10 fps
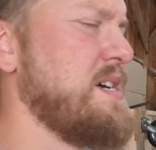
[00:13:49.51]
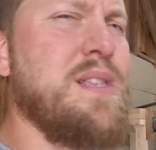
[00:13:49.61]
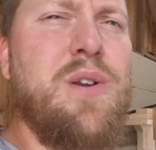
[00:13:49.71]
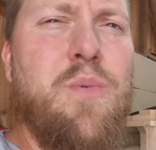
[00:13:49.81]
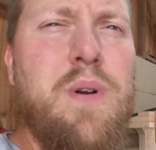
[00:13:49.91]

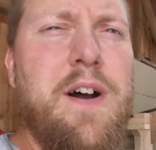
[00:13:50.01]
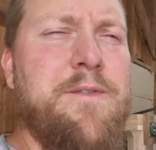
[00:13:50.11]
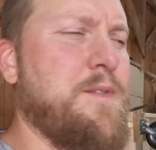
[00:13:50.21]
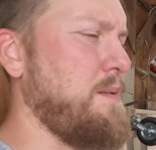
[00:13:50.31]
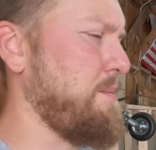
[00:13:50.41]
little rough
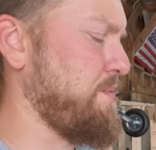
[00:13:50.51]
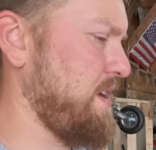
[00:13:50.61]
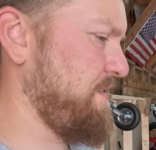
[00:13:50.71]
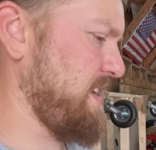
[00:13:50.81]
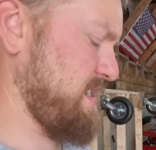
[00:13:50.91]
from the
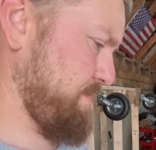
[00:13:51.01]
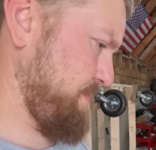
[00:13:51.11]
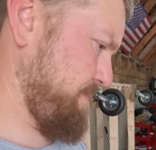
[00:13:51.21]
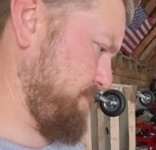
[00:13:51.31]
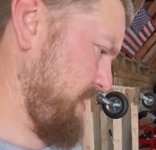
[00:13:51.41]
previous,
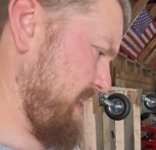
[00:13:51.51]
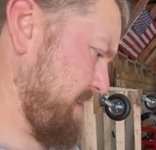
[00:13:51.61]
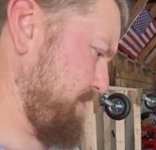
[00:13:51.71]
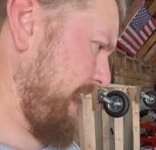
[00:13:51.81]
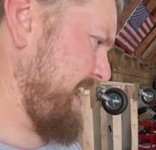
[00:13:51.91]
I
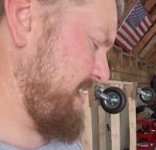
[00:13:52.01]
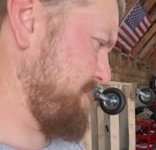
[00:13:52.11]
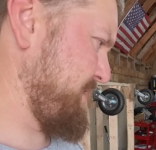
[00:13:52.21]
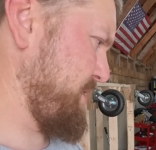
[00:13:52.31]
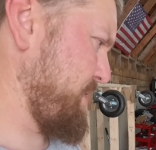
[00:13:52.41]
think, paint
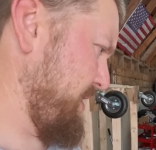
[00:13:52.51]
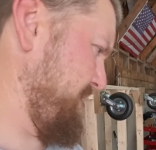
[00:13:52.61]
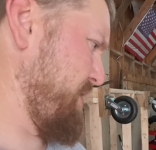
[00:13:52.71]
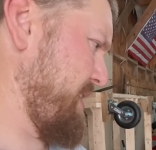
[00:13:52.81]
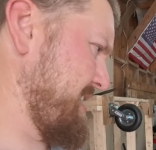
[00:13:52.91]
coming through,
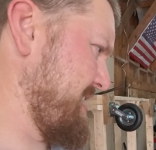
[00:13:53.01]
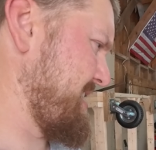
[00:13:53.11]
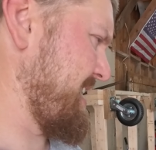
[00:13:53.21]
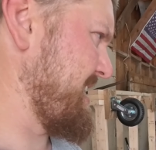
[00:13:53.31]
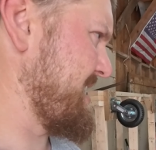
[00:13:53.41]
even though I did
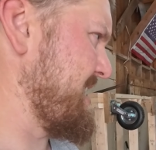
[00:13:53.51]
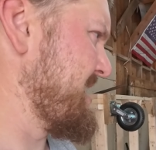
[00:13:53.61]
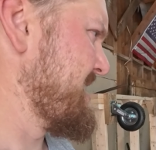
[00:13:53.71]
sand it.